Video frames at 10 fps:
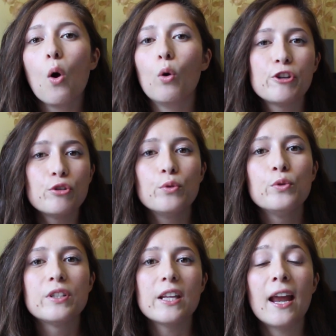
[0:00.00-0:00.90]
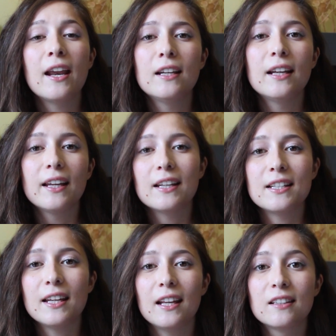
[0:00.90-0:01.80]
or shoes and
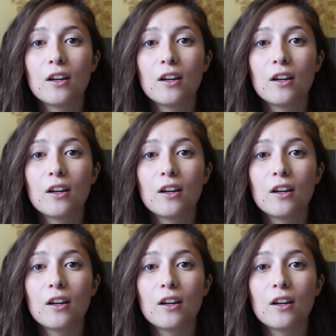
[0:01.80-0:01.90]
getting it